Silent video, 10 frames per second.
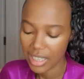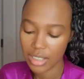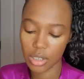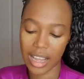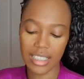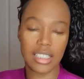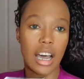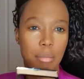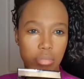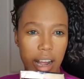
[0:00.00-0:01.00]
so like the
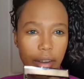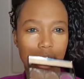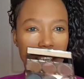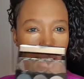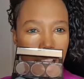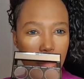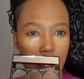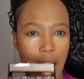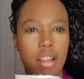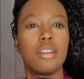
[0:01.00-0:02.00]
dark brown and the light
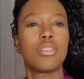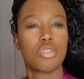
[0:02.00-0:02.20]
brown,